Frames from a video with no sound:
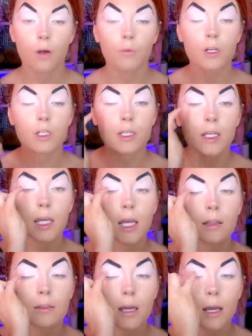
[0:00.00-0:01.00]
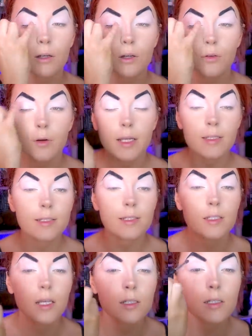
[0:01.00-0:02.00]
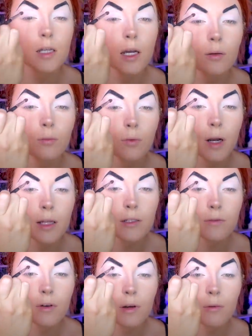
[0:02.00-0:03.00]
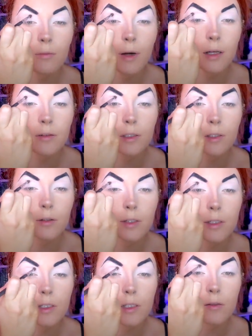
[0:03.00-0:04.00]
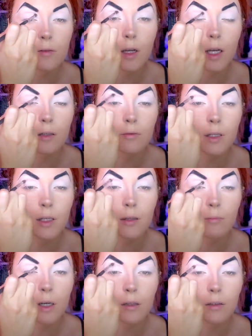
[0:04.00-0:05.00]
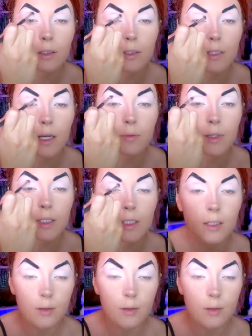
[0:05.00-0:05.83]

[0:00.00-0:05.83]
And we're just gonna hit that crease and just kind of, it's a very rounded crease too, kind of like Marilyn's, how we did in the